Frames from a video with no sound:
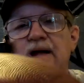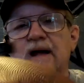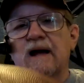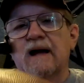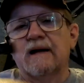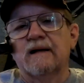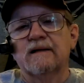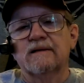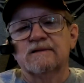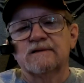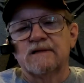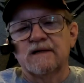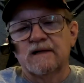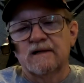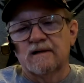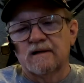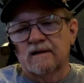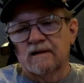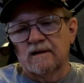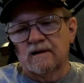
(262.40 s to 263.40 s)
I can see
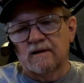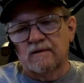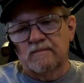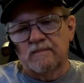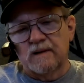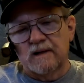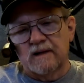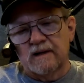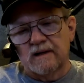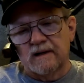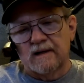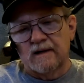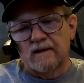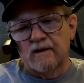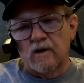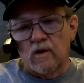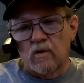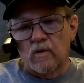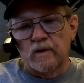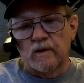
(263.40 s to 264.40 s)
it a little bit,
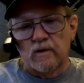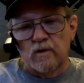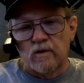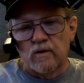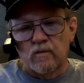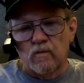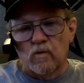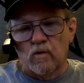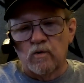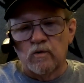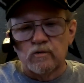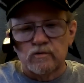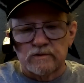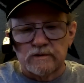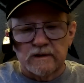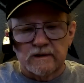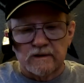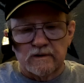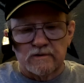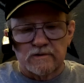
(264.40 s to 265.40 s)
and knowing
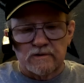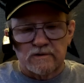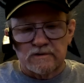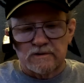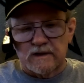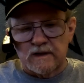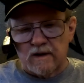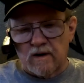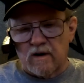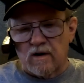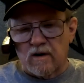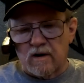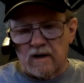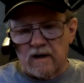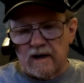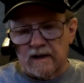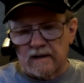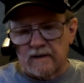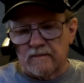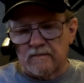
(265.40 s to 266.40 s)
whose signatures they
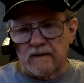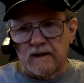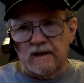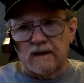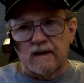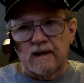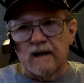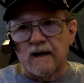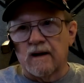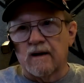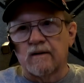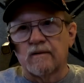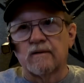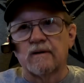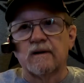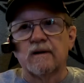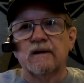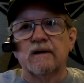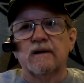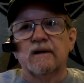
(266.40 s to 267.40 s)
are, I can make it
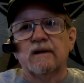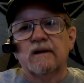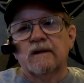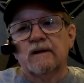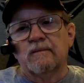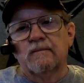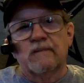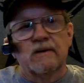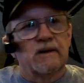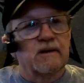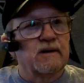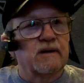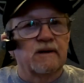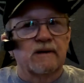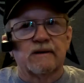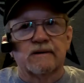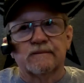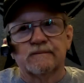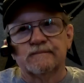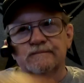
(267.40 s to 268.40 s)
out. But
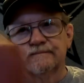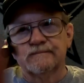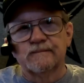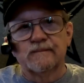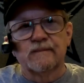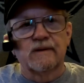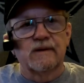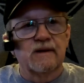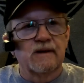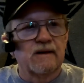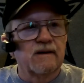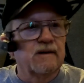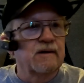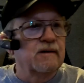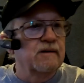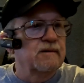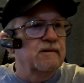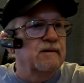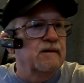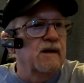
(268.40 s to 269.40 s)

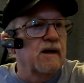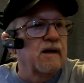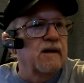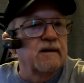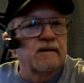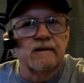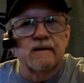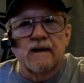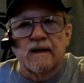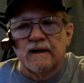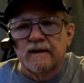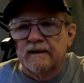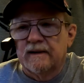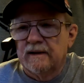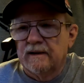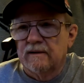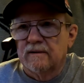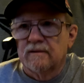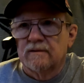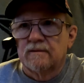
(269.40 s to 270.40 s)
not
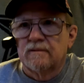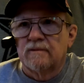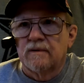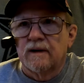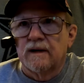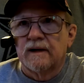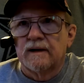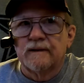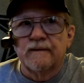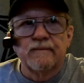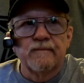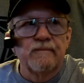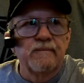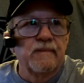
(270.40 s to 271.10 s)
ideal, right?